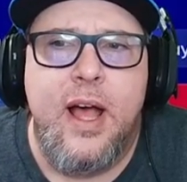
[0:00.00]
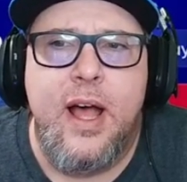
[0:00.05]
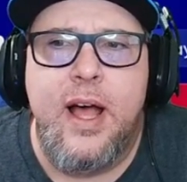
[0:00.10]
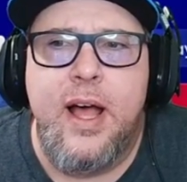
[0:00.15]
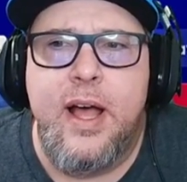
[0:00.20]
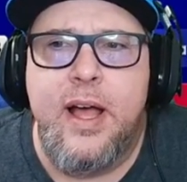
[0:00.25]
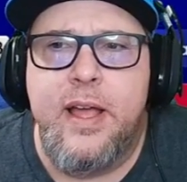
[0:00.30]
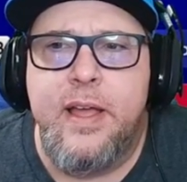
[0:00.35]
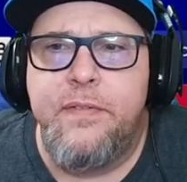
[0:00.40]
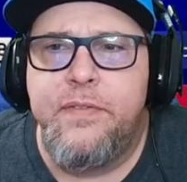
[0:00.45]

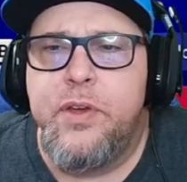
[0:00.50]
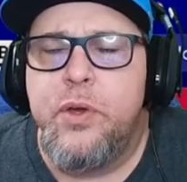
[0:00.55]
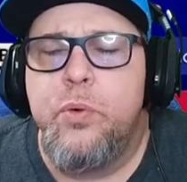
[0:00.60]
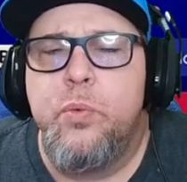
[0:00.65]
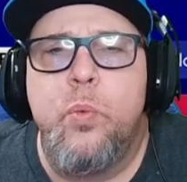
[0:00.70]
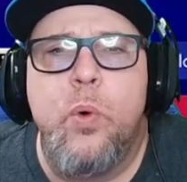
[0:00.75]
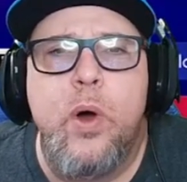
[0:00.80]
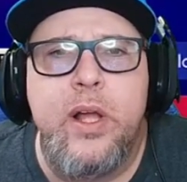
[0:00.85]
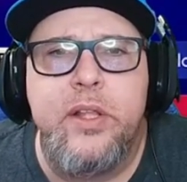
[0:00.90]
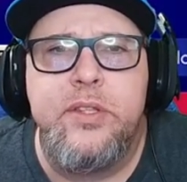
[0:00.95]
If
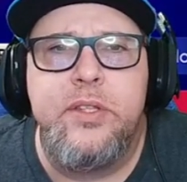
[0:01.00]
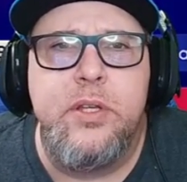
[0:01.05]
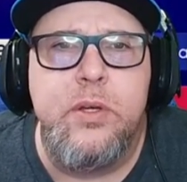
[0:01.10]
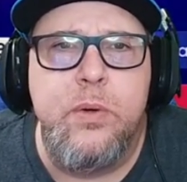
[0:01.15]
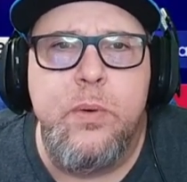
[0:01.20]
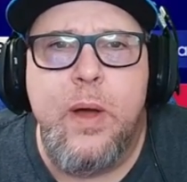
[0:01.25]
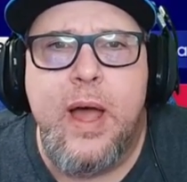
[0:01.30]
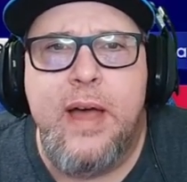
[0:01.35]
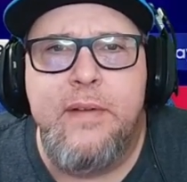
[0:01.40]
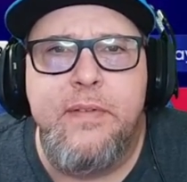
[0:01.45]
you want
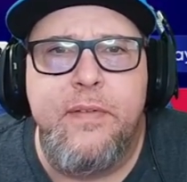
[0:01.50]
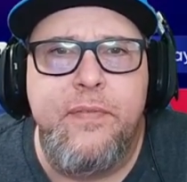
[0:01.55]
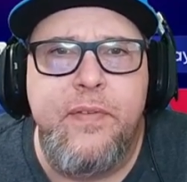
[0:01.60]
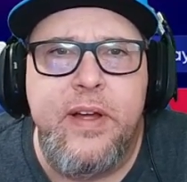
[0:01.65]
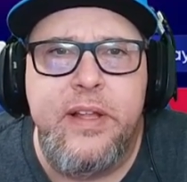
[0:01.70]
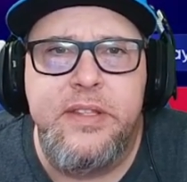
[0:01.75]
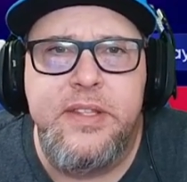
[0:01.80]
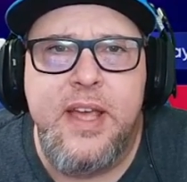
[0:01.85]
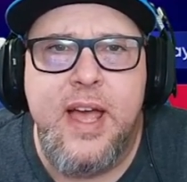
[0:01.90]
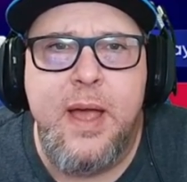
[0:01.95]
to have a
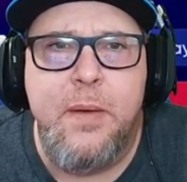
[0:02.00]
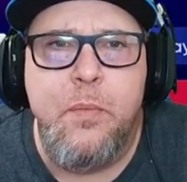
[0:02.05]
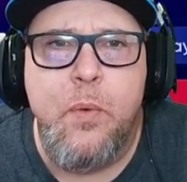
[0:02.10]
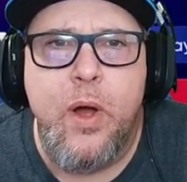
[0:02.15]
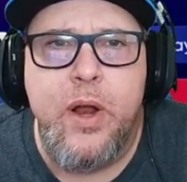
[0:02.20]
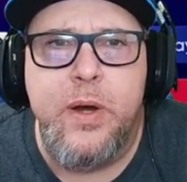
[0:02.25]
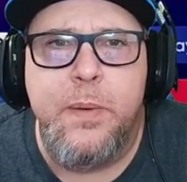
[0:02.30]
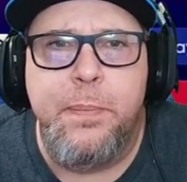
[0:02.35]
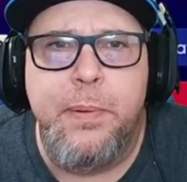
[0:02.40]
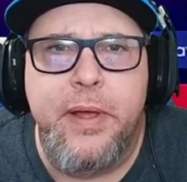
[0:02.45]
fun time
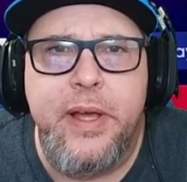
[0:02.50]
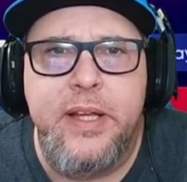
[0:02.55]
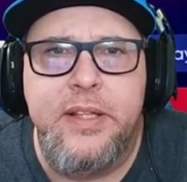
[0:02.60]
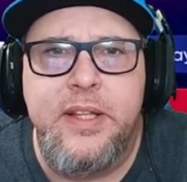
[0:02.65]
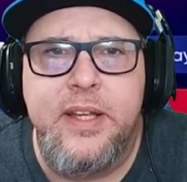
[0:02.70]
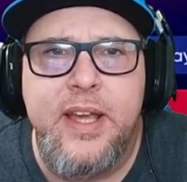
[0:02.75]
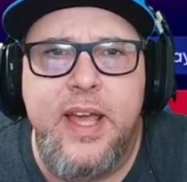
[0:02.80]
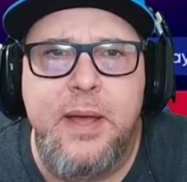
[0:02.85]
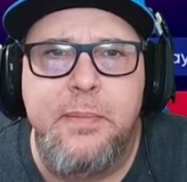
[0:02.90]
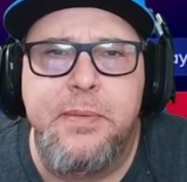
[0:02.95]
while you're
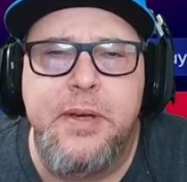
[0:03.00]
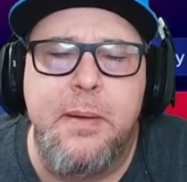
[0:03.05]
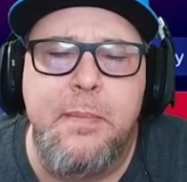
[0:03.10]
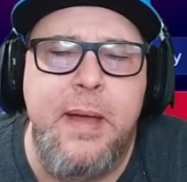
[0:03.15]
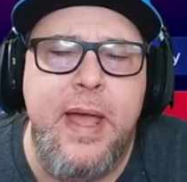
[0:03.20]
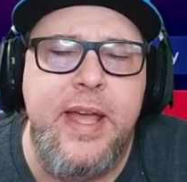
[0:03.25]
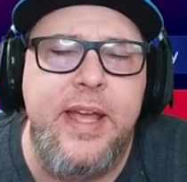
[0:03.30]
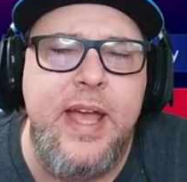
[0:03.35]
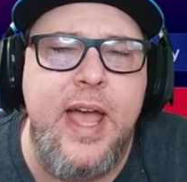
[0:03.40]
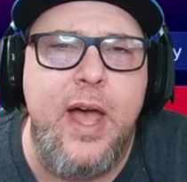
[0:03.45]
playing the game,
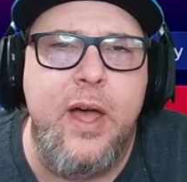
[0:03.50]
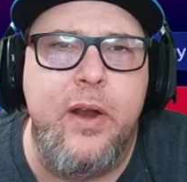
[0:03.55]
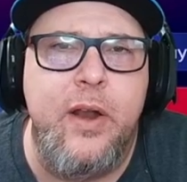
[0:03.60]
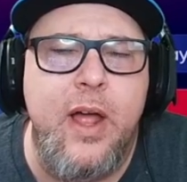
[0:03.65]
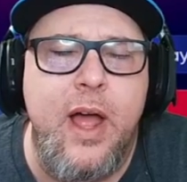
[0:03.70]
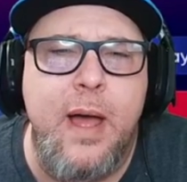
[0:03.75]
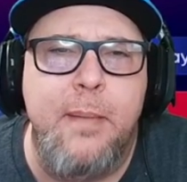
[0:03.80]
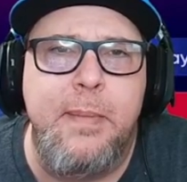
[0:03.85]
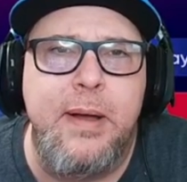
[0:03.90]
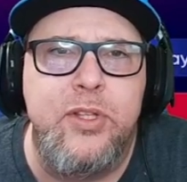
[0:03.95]
come hang out
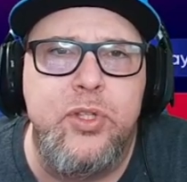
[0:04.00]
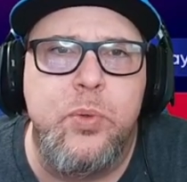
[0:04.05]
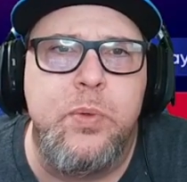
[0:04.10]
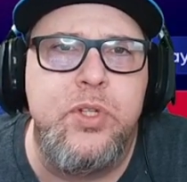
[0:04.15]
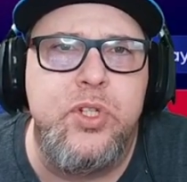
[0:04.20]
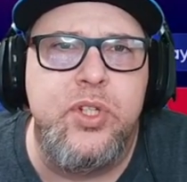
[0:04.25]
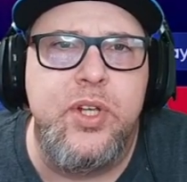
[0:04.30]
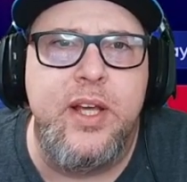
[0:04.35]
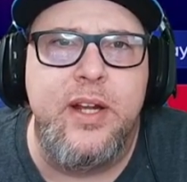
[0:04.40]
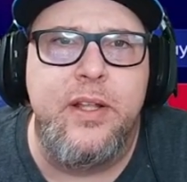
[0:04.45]
on my
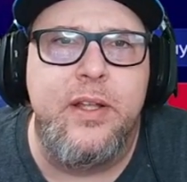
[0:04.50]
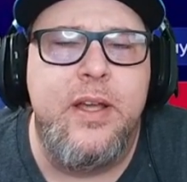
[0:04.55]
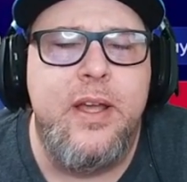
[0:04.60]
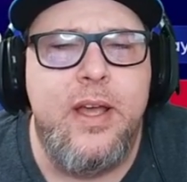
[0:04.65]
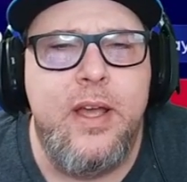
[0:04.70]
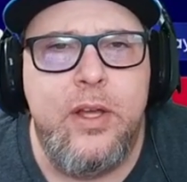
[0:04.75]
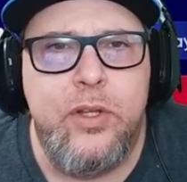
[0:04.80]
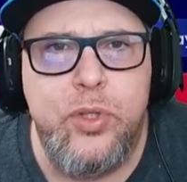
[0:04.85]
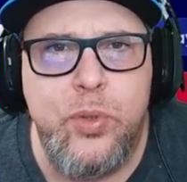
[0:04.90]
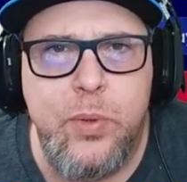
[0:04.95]
Twitch channel,
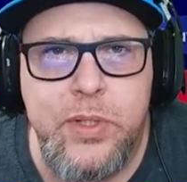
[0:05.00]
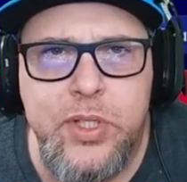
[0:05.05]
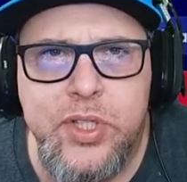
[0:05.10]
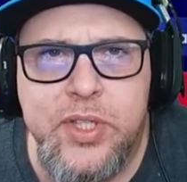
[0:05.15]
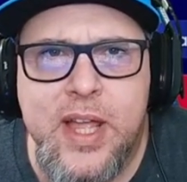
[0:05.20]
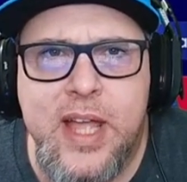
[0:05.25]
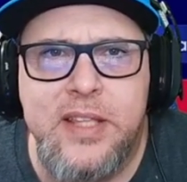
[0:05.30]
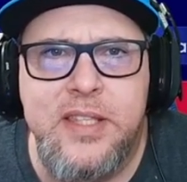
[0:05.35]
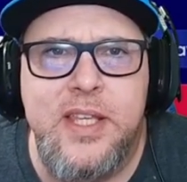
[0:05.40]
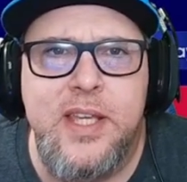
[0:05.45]

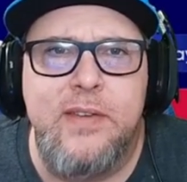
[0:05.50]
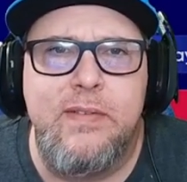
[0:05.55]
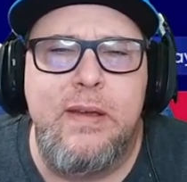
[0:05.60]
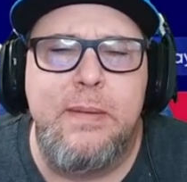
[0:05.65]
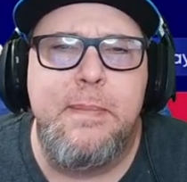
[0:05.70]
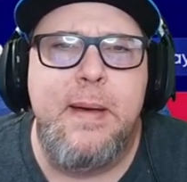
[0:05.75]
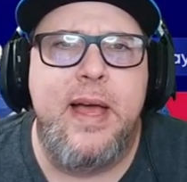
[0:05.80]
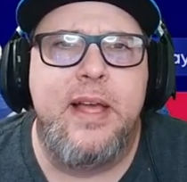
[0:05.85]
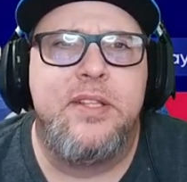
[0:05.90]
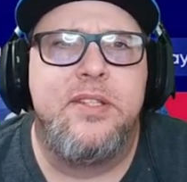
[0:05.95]

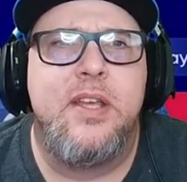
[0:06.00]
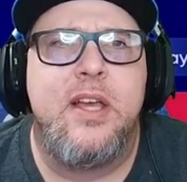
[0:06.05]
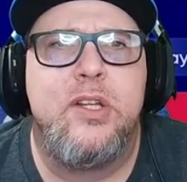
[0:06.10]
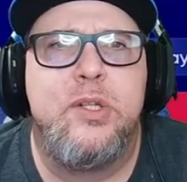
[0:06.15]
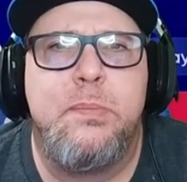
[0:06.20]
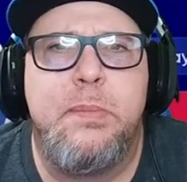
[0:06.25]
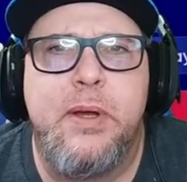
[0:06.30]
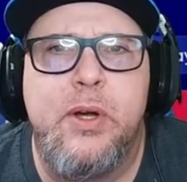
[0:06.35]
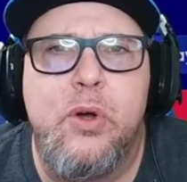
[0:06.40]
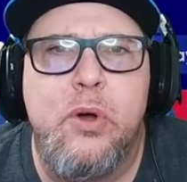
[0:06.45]

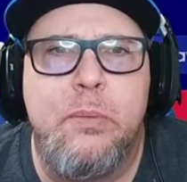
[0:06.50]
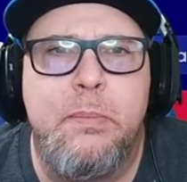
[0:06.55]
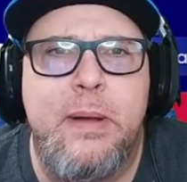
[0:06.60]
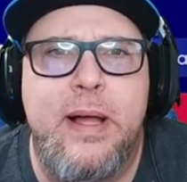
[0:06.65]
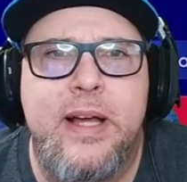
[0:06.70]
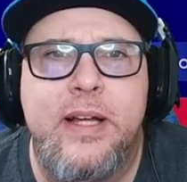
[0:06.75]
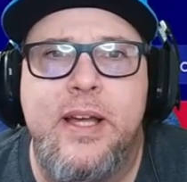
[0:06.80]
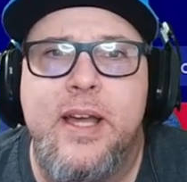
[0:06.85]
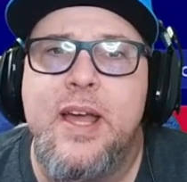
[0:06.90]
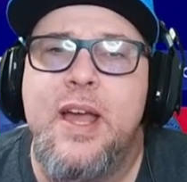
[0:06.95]

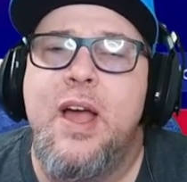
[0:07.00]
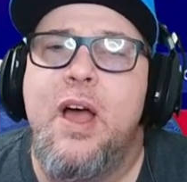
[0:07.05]
twitch.tv/bigoldbuck.